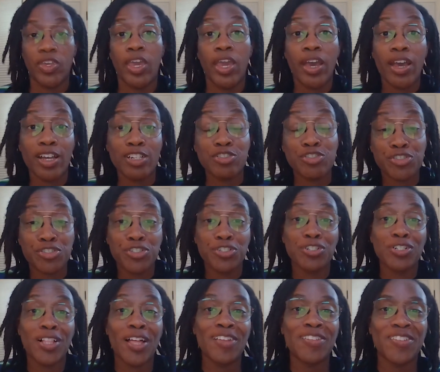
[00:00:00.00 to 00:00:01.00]
Yeah,
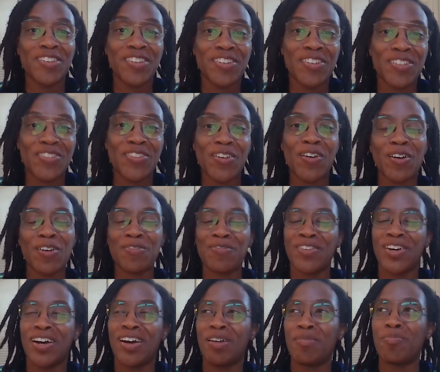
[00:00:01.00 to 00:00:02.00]
sure. Glad to kick us
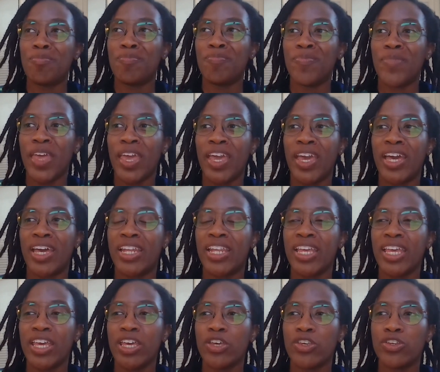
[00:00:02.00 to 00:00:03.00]
off.
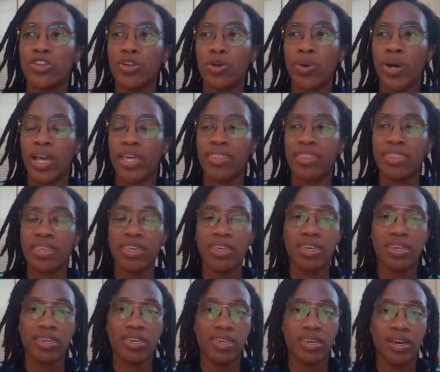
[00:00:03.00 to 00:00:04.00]
And I
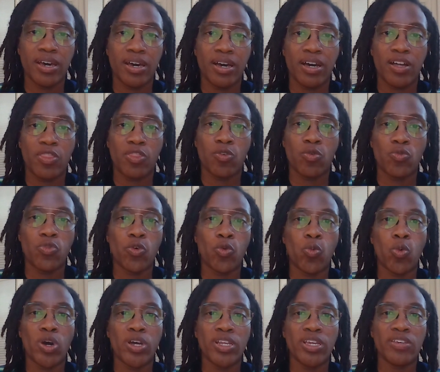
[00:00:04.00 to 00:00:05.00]
think
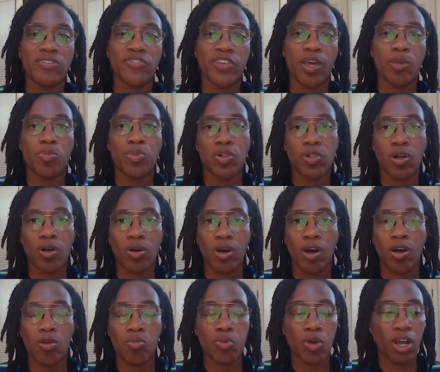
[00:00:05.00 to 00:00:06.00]
the one example
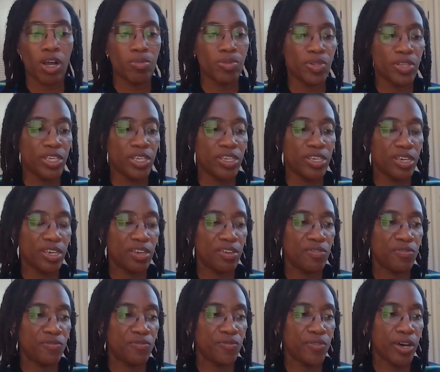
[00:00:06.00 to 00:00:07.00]
I'll probably
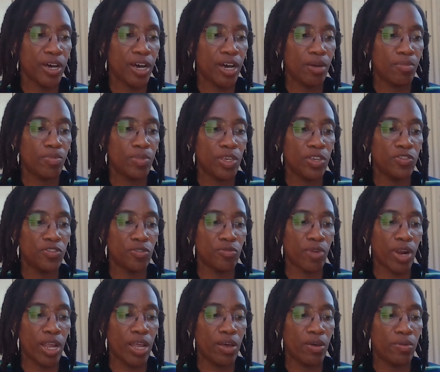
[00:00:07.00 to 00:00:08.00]
give is
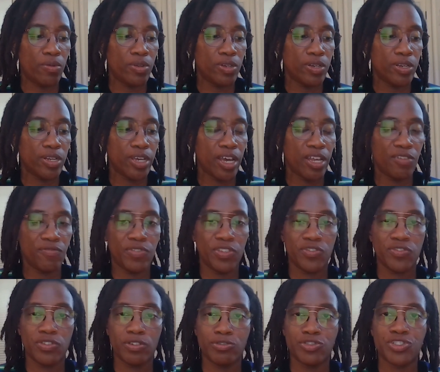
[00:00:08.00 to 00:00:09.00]
around kind of
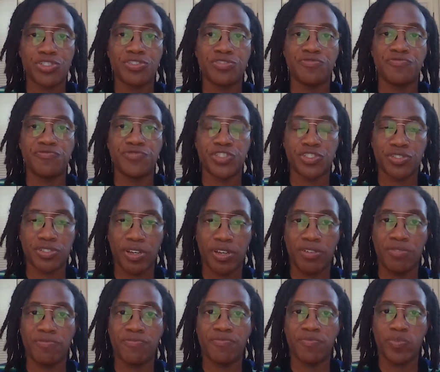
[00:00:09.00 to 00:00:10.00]
this notion of just
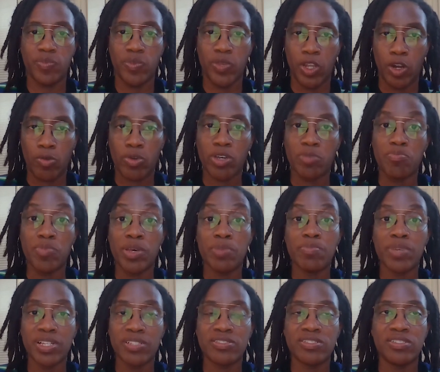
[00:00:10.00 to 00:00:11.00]
kind of
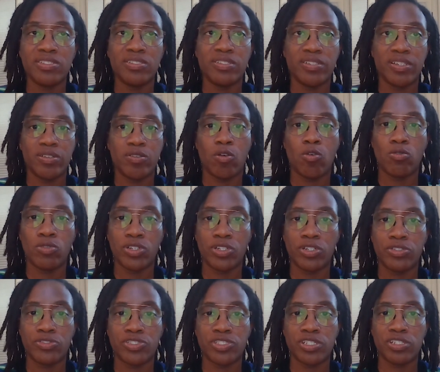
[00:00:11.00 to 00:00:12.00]
commitments and
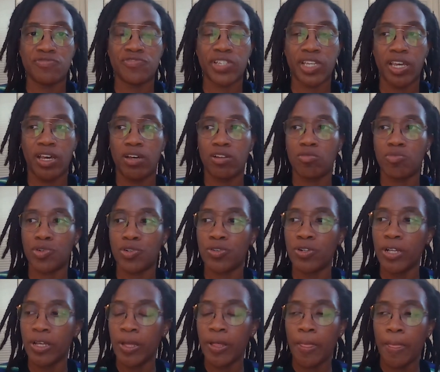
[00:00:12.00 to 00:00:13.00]
holding yourselves
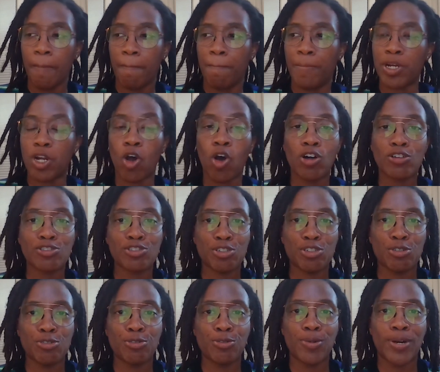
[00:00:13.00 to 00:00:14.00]
accountable, but
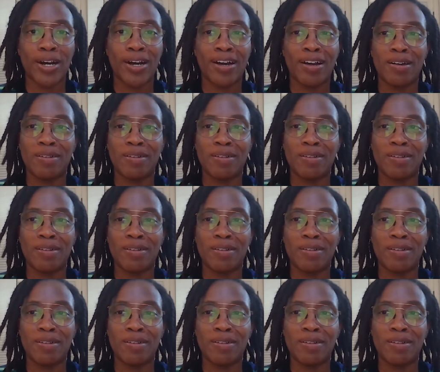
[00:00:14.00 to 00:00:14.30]
also